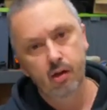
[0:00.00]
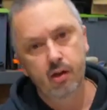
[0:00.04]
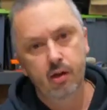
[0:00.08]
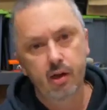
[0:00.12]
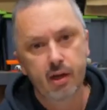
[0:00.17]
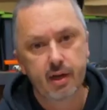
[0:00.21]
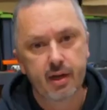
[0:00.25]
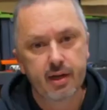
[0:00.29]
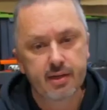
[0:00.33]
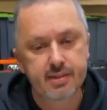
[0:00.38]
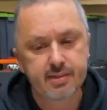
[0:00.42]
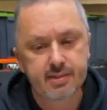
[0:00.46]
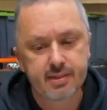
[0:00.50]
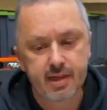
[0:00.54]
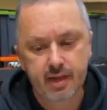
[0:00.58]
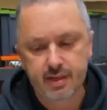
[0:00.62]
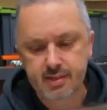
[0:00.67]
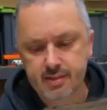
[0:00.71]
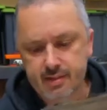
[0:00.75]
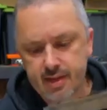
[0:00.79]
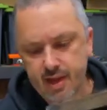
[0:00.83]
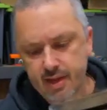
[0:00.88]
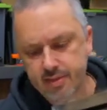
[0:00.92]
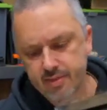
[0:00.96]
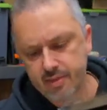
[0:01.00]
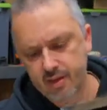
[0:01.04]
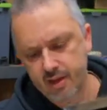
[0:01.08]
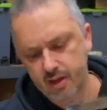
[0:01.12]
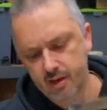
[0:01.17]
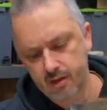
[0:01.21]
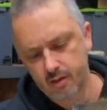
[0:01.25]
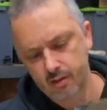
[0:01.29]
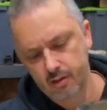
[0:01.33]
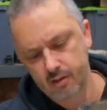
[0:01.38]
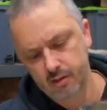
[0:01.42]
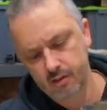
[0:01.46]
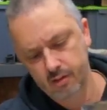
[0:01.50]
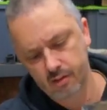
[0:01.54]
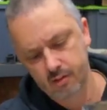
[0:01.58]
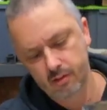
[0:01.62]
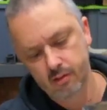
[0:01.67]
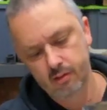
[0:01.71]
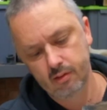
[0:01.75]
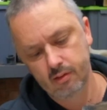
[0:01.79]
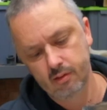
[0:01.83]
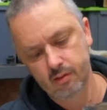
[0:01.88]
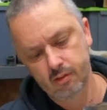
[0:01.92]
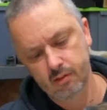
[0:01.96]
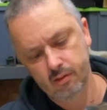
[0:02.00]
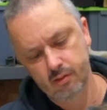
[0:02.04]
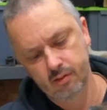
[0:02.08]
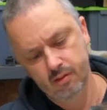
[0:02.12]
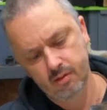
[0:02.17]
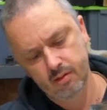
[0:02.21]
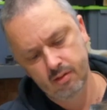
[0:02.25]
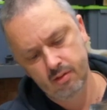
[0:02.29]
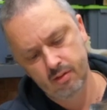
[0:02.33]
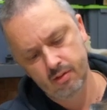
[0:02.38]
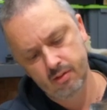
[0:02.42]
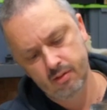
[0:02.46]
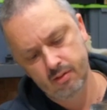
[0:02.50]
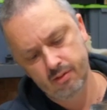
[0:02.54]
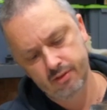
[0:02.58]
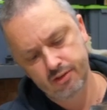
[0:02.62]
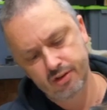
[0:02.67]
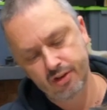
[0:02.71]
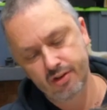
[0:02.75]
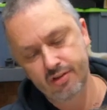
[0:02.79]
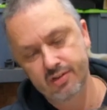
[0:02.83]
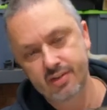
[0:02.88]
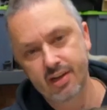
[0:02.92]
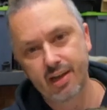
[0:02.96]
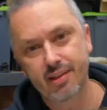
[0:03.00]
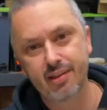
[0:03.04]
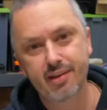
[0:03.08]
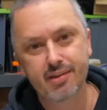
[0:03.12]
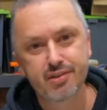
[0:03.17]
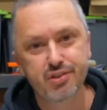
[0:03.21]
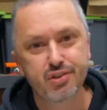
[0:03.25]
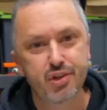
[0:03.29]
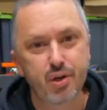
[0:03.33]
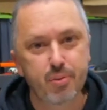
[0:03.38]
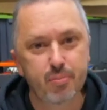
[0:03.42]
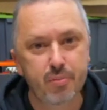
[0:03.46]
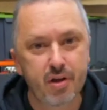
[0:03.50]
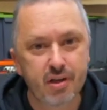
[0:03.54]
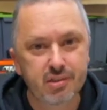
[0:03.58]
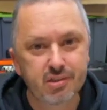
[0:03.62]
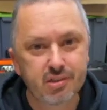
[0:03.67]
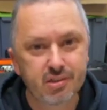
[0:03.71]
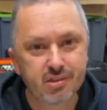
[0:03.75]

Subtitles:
I guess that's that then. Turns out there's not much